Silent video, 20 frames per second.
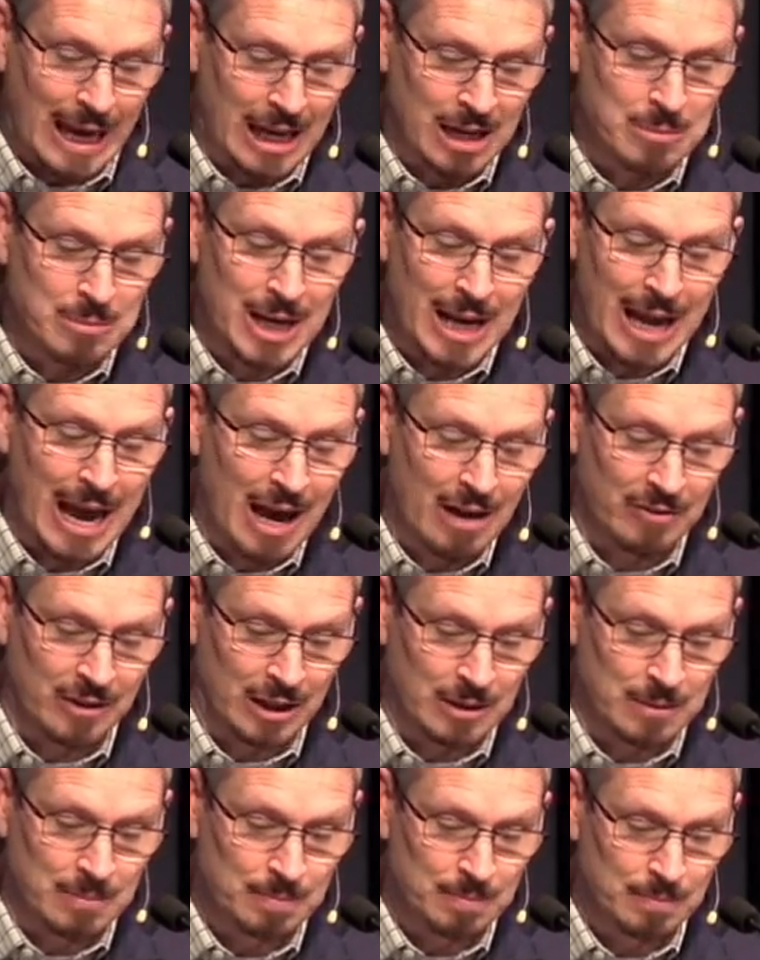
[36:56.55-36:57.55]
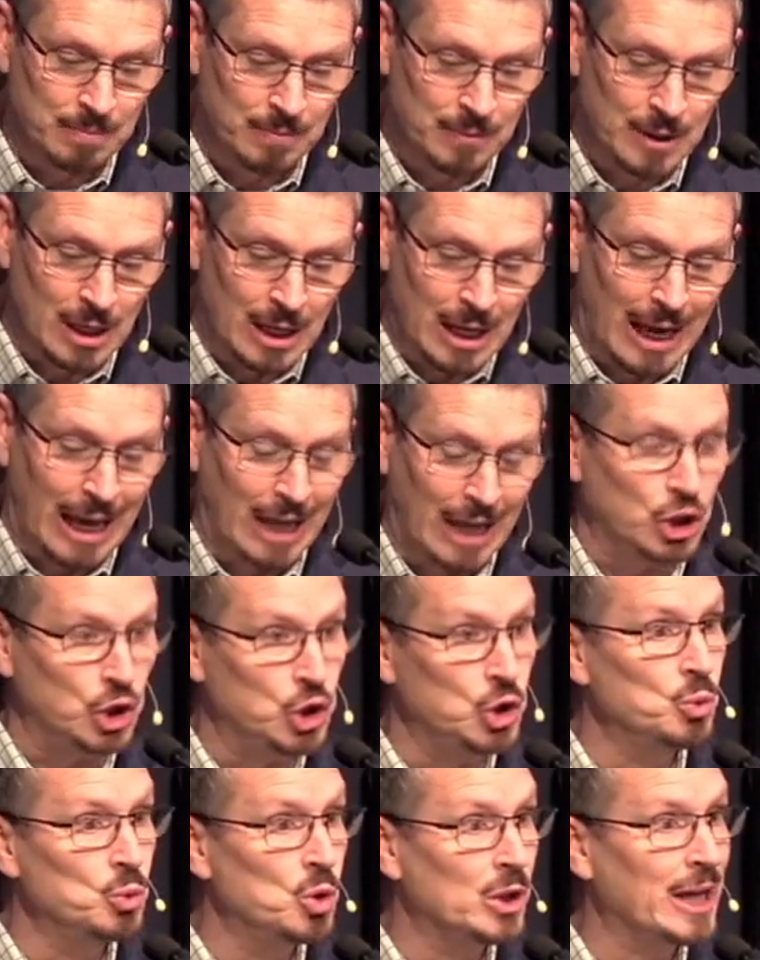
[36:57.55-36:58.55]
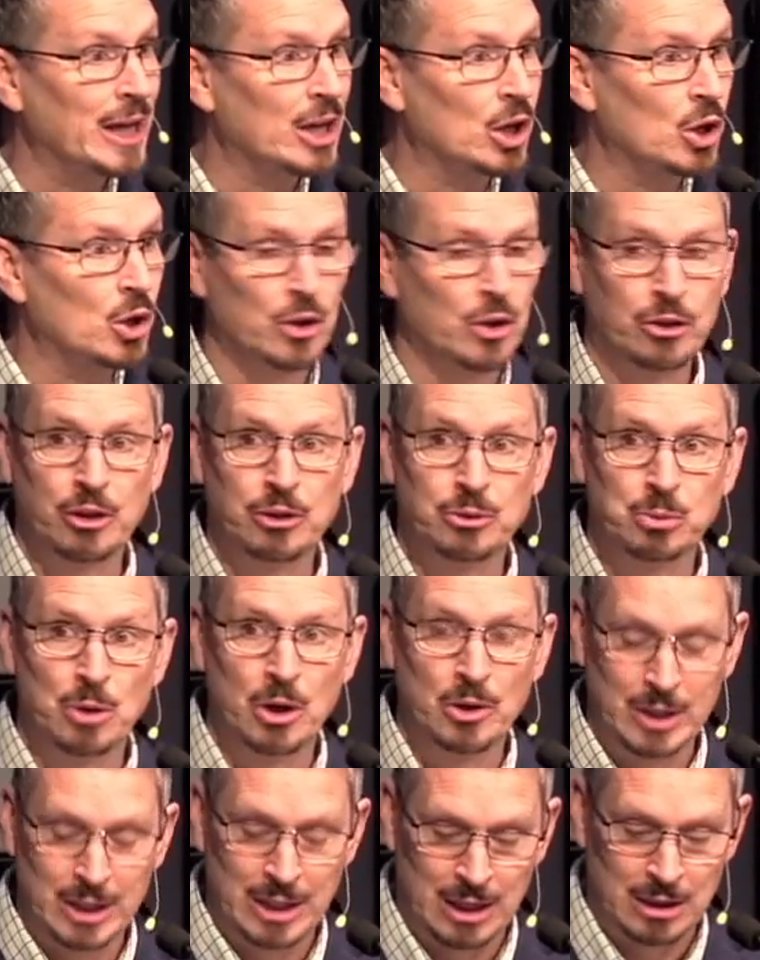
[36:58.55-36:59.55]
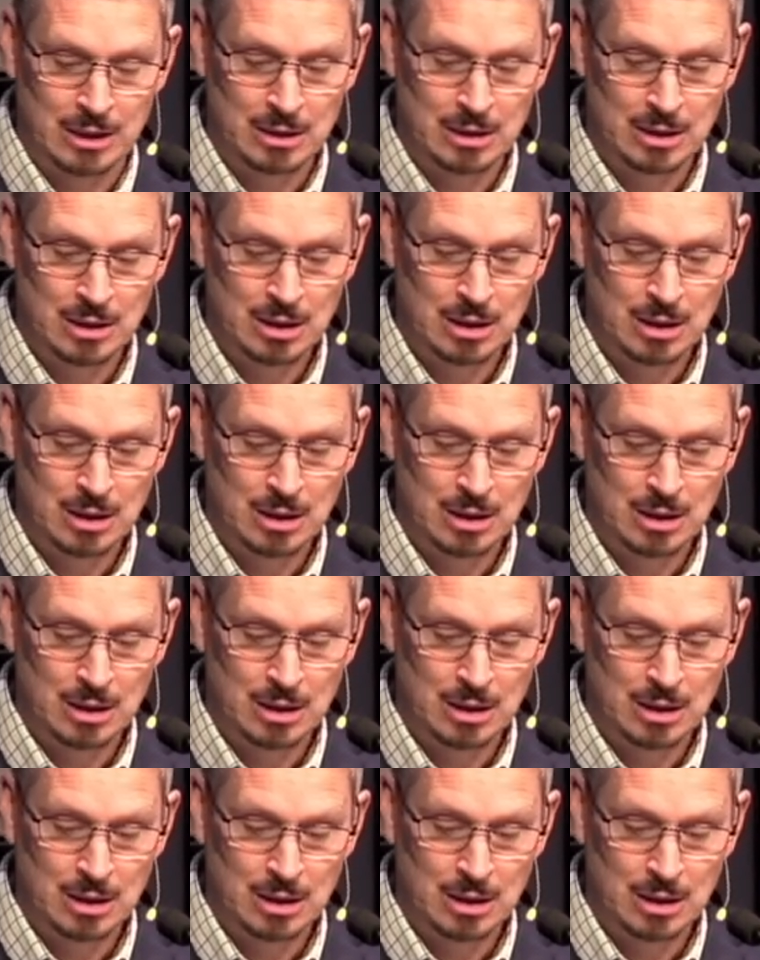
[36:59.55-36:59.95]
Aim at heaven, and you will get earth thrown in.